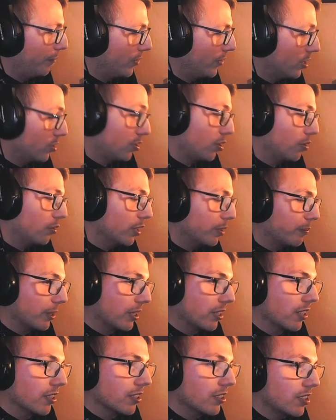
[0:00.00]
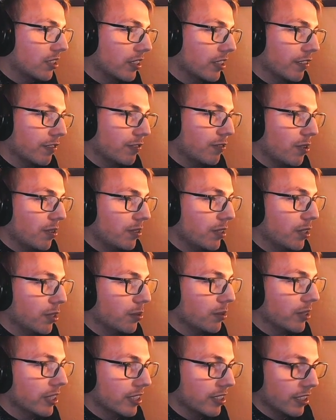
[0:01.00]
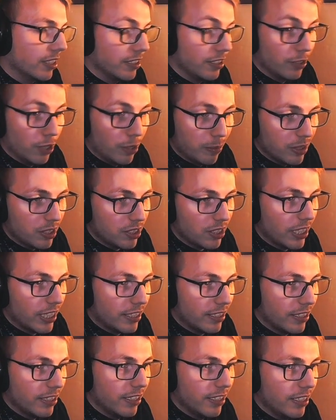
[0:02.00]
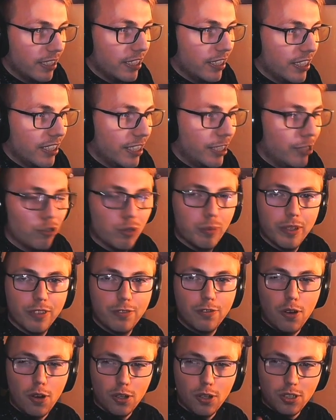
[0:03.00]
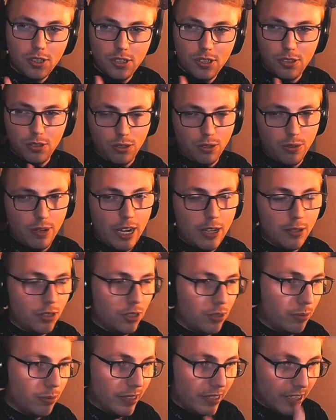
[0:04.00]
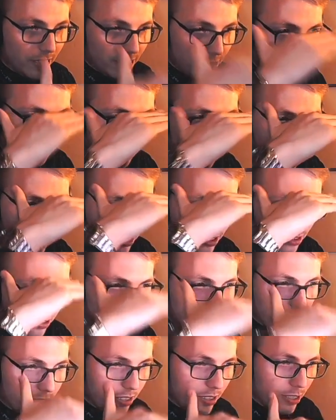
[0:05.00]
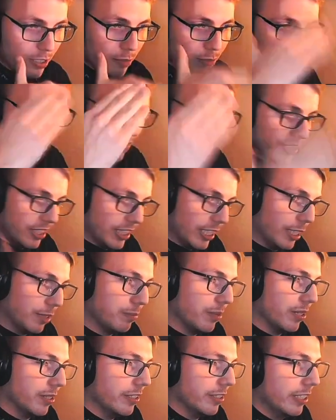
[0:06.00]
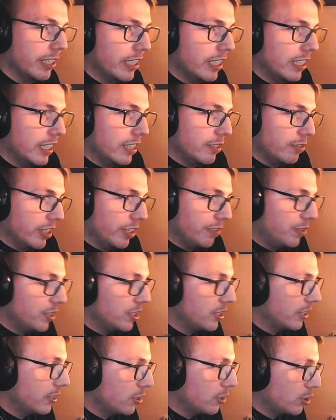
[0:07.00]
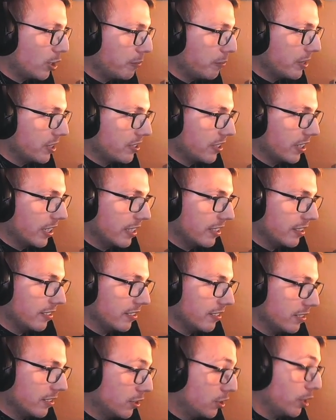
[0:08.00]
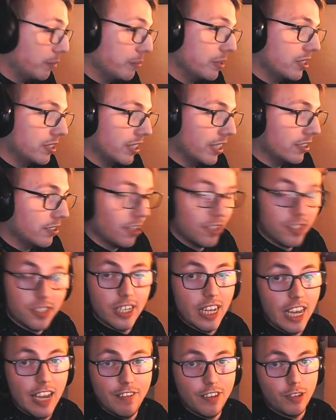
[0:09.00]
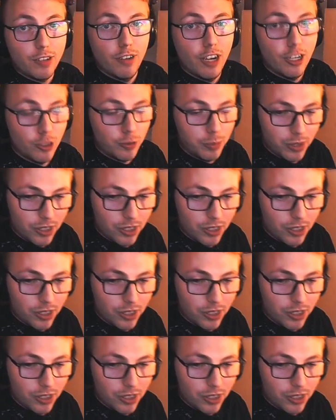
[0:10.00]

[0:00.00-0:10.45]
Solely because if Wario is in the normal state, he will be forced to crouch when there's a block above his head, but if he's in the zombie state doesn't have a crouch